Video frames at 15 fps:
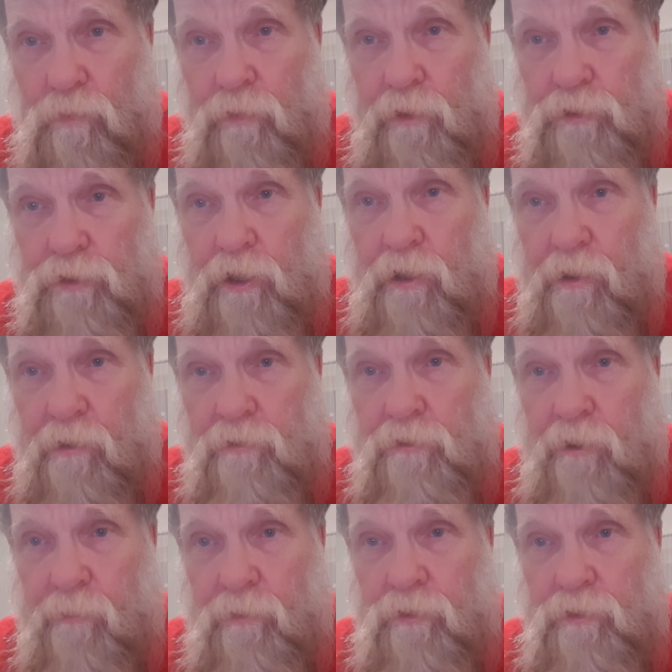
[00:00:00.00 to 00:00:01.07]
this
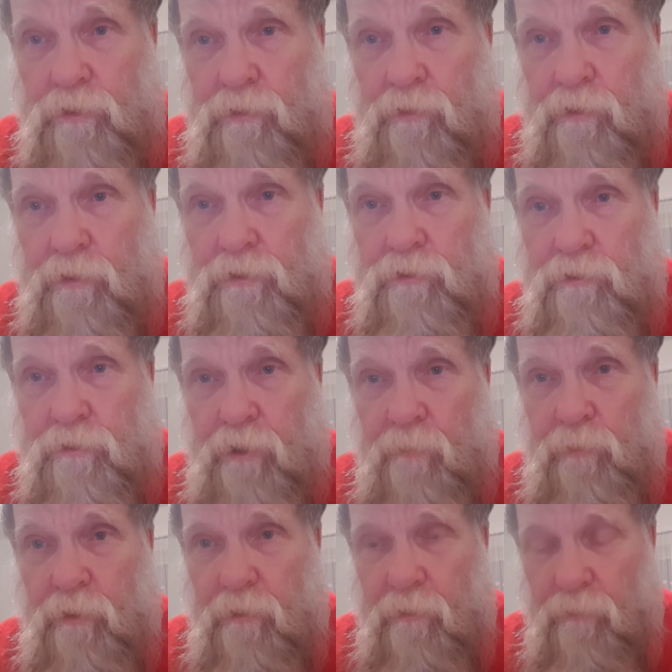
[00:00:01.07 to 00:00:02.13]
shaking's coming this
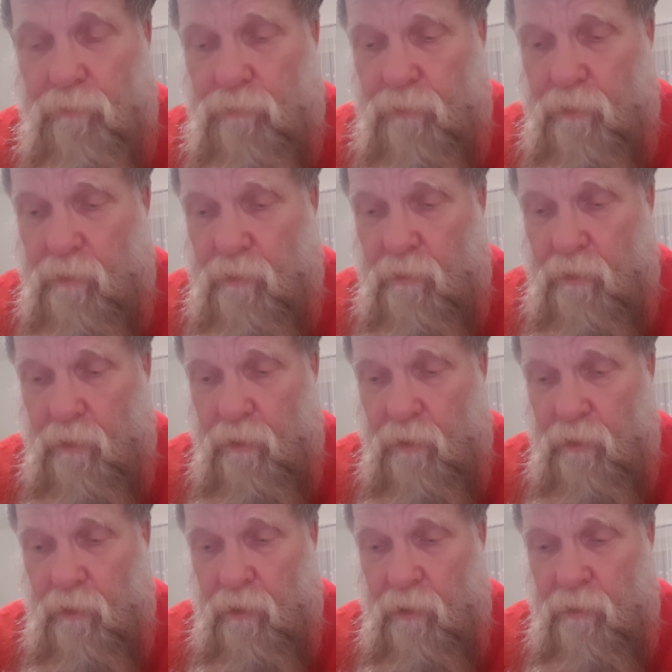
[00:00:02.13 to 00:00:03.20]
December,
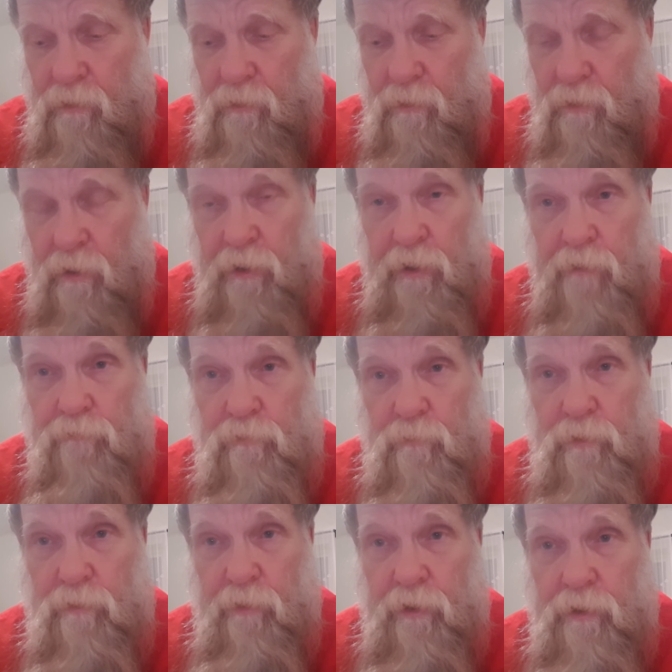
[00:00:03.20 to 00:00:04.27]
and I have to
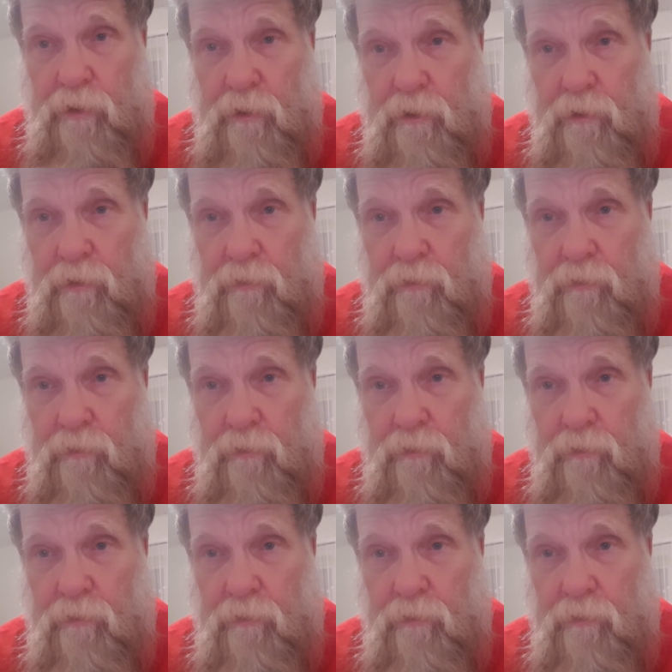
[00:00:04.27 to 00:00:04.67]
be ready.